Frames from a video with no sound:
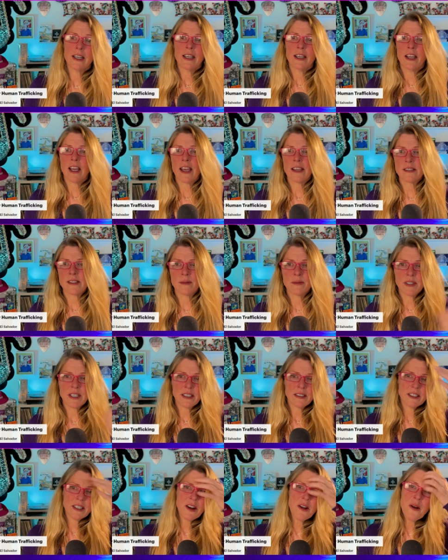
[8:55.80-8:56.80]
as I'm
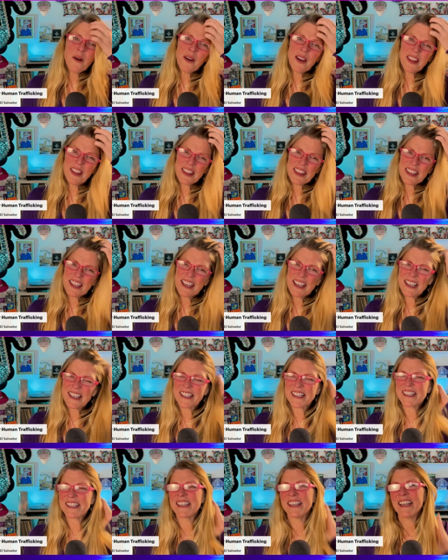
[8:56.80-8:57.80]
dealing with
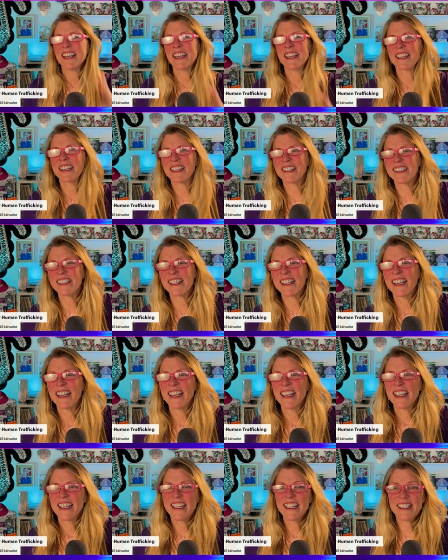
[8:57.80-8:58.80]
this because
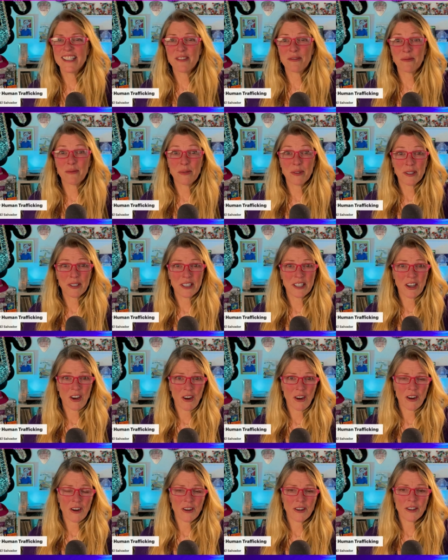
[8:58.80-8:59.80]
it's really
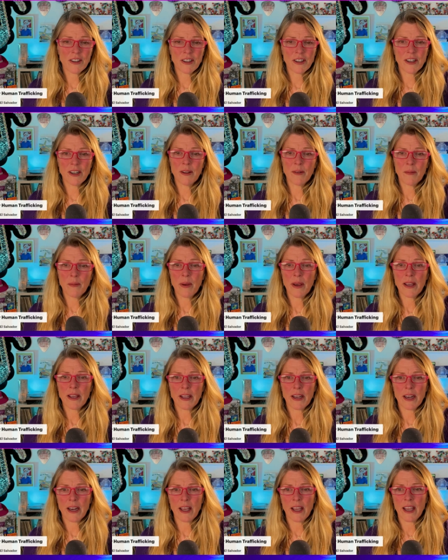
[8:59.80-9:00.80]
hard,
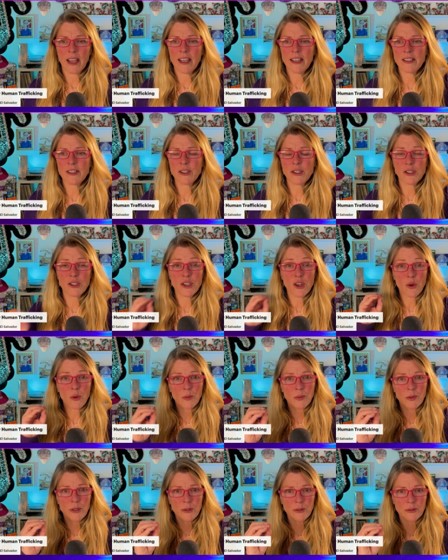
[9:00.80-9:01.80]
but it's so
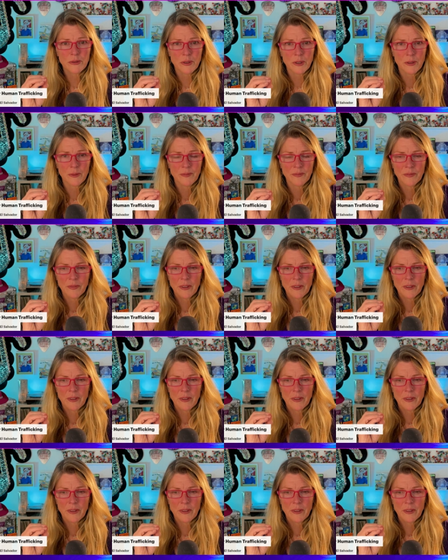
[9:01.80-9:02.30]
beautiful.